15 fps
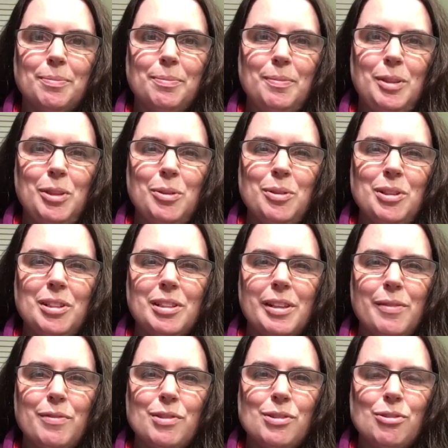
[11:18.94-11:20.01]
you know, the
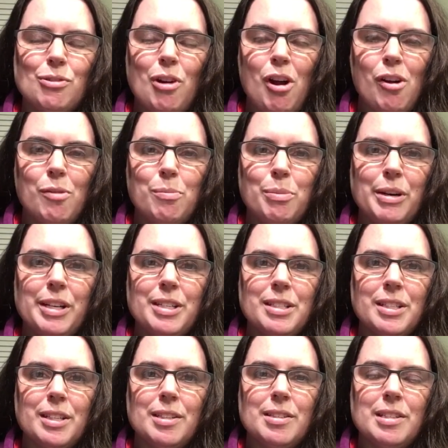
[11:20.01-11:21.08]
Live Strong
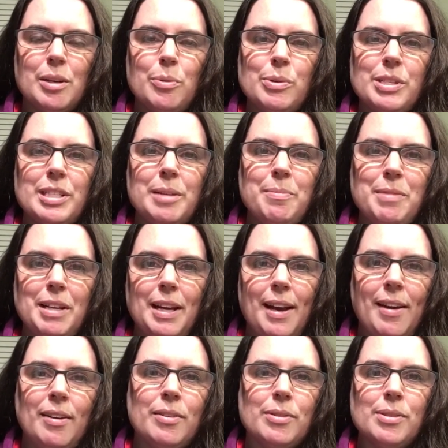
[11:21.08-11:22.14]
bracelets. There was something
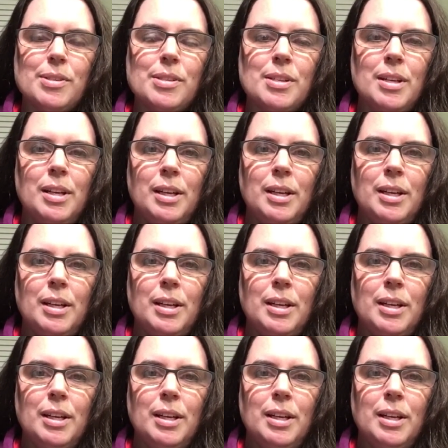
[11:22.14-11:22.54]
else,